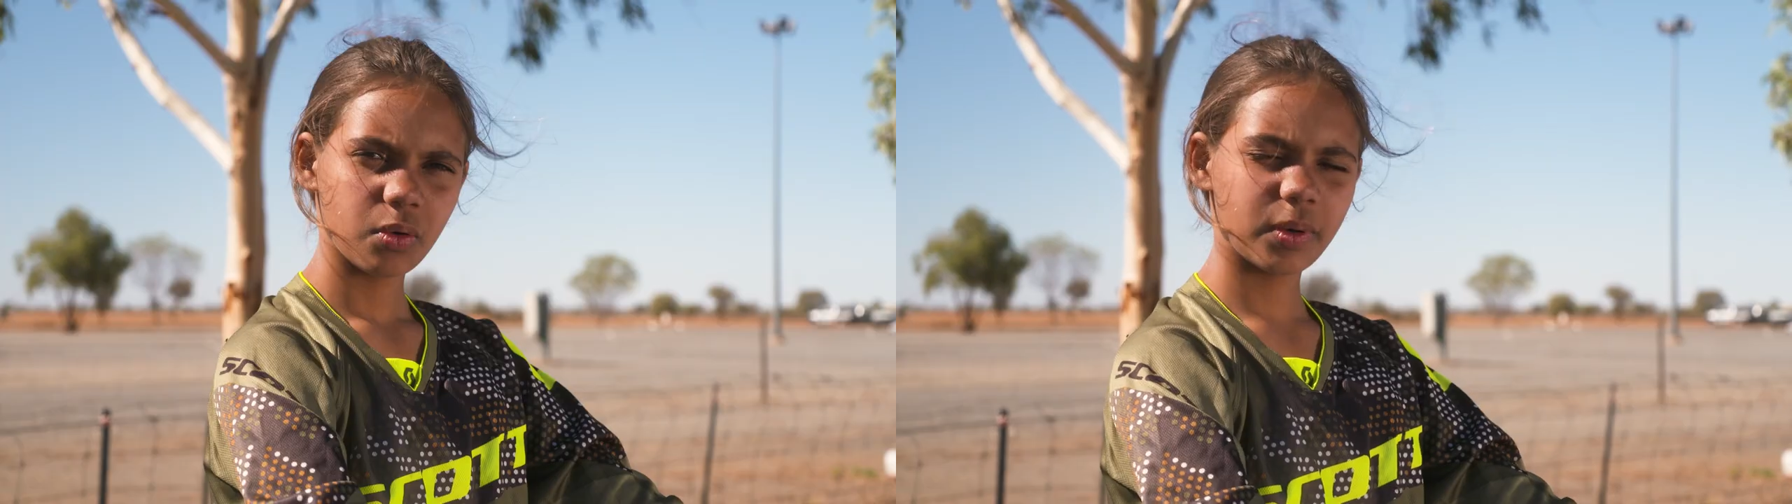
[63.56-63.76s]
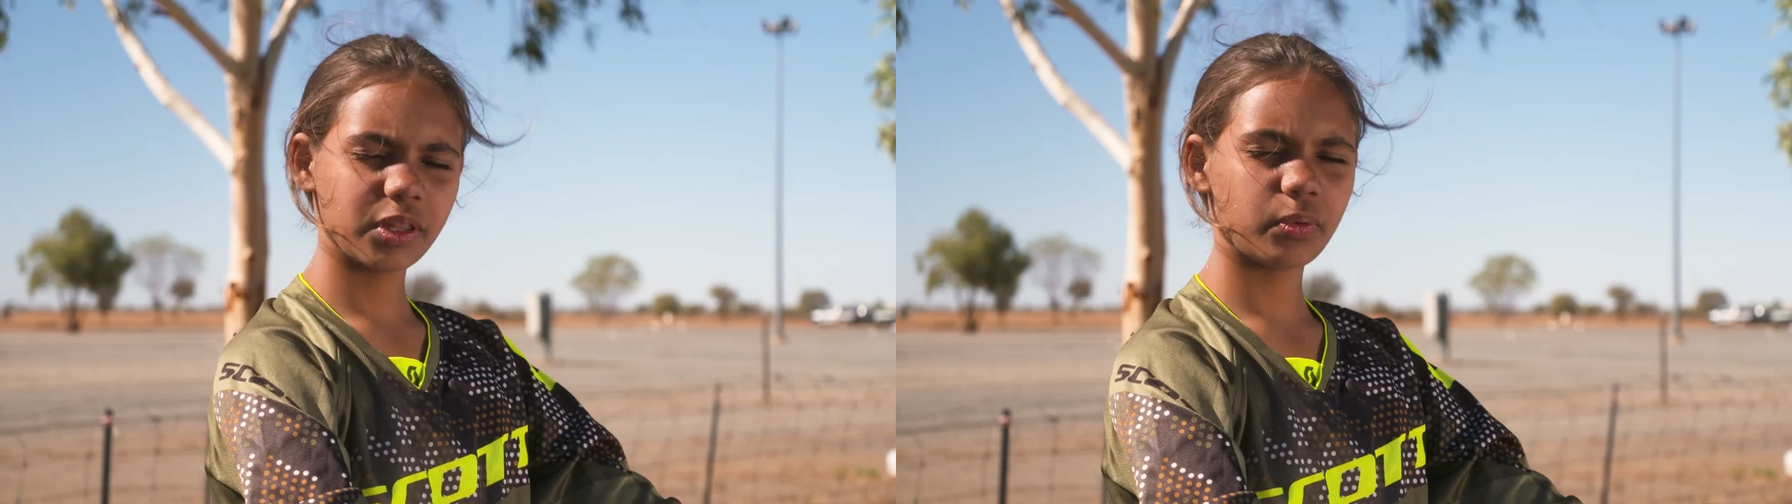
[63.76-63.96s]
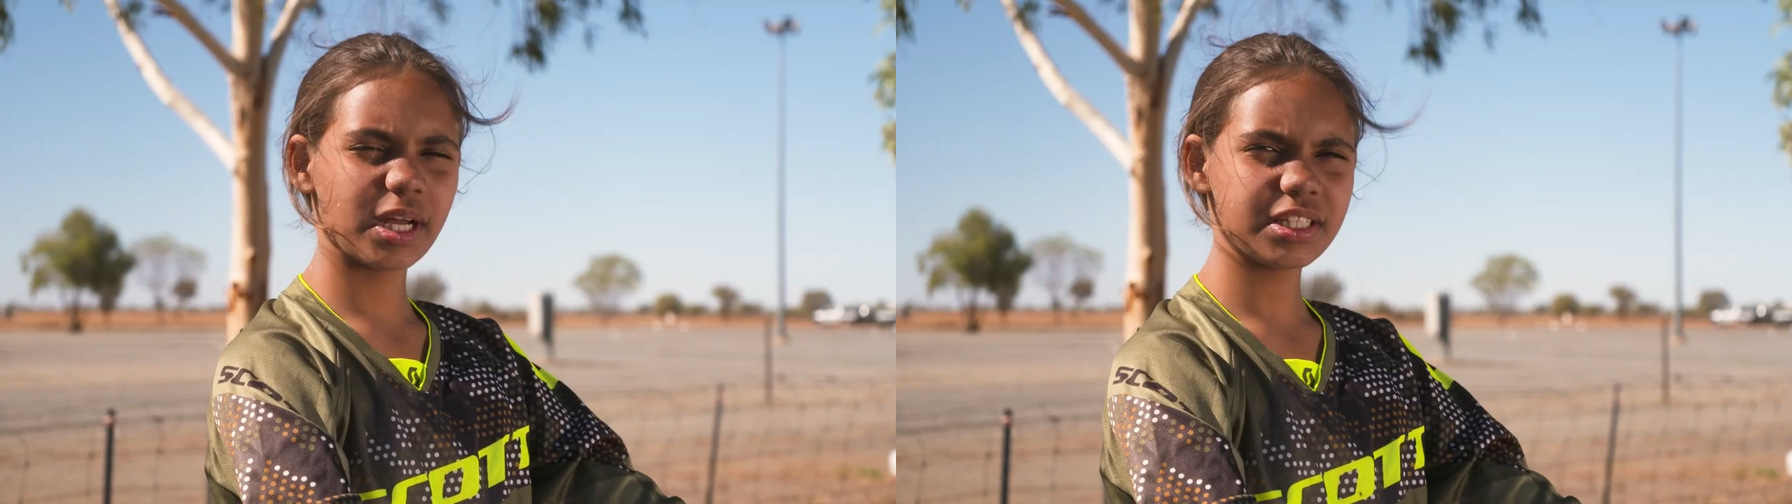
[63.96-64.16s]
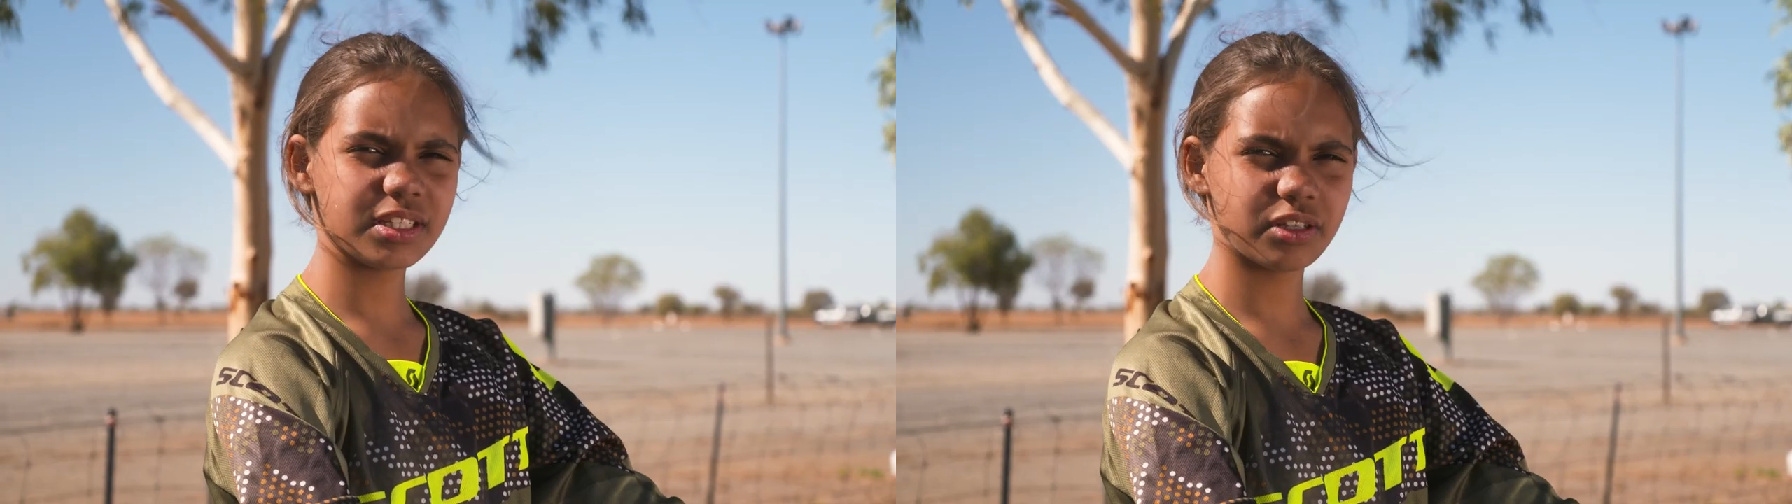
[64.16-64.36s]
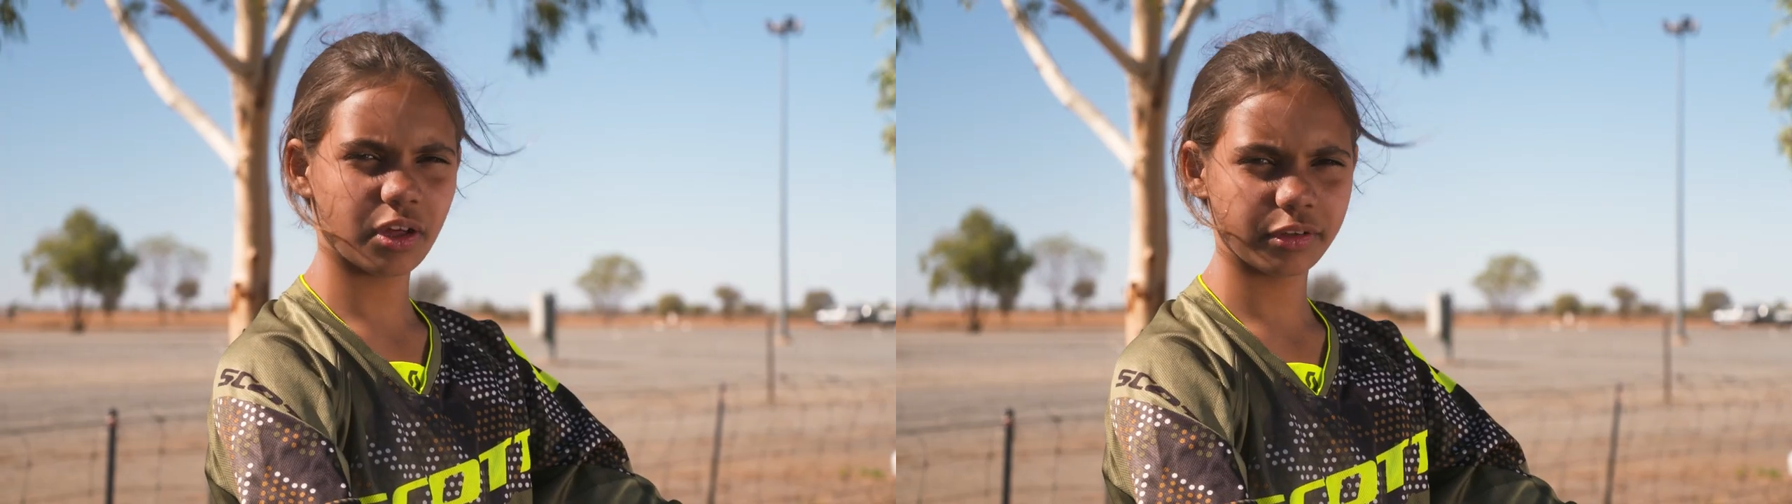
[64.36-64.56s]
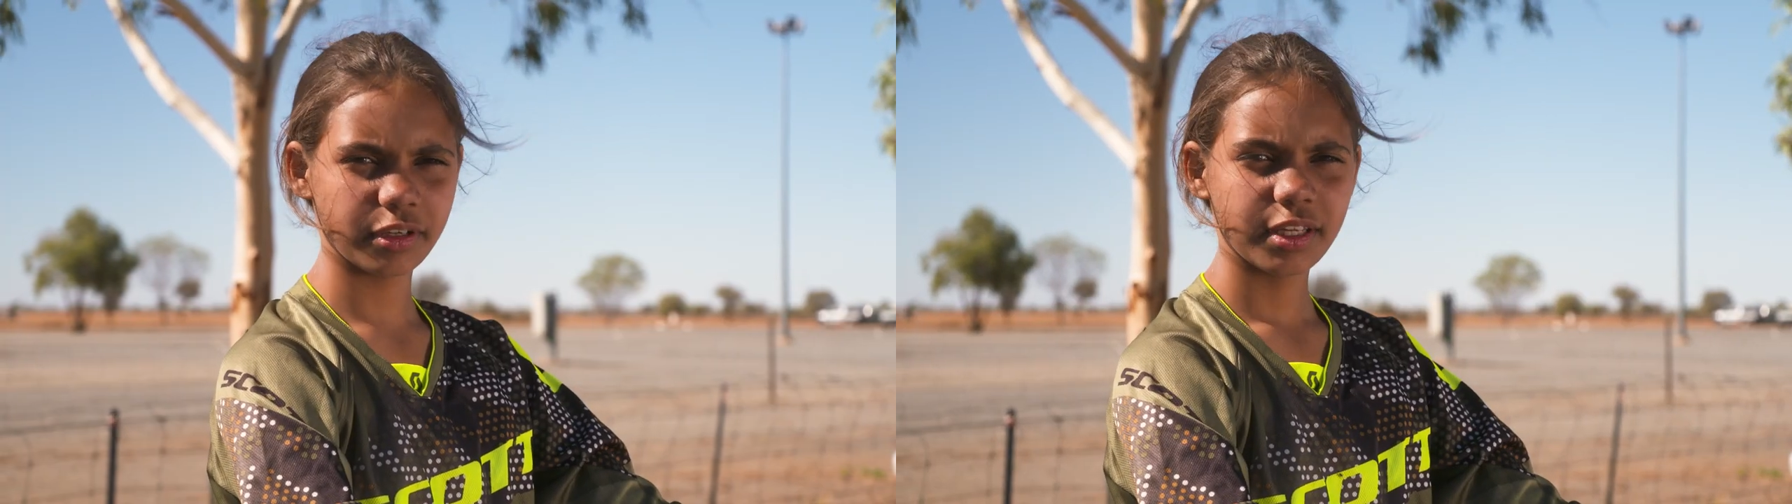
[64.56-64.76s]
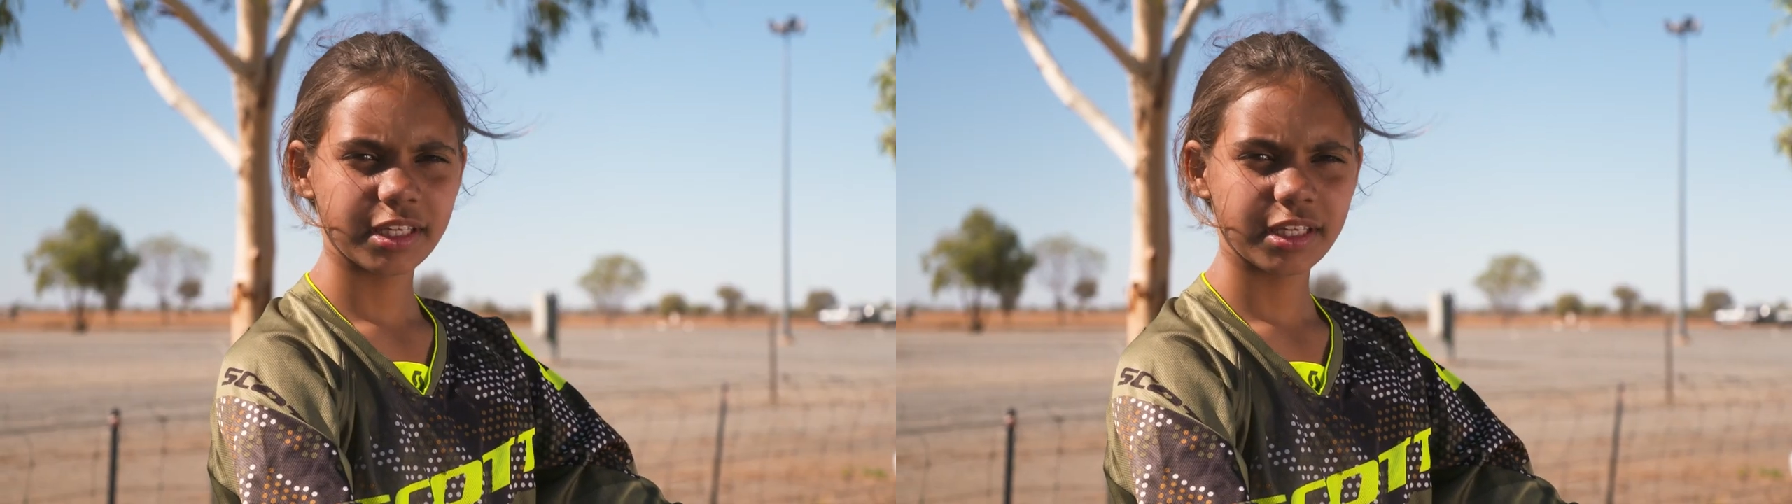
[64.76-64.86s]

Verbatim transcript: When the race is on,